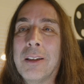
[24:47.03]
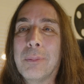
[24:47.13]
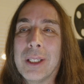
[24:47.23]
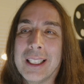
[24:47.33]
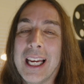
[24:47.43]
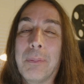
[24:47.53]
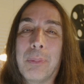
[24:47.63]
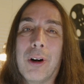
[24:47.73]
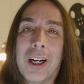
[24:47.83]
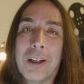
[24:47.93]
But that
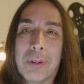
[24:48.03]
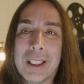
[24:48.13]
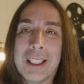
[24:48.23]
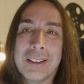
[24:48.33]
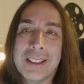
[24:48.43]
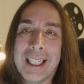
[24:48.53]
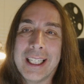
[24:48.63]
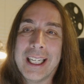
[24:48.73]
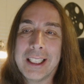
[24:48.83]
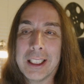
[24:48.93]
part where they're
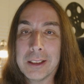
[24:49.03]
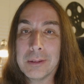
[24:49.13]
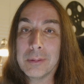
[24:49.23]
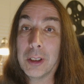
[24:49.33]
singing the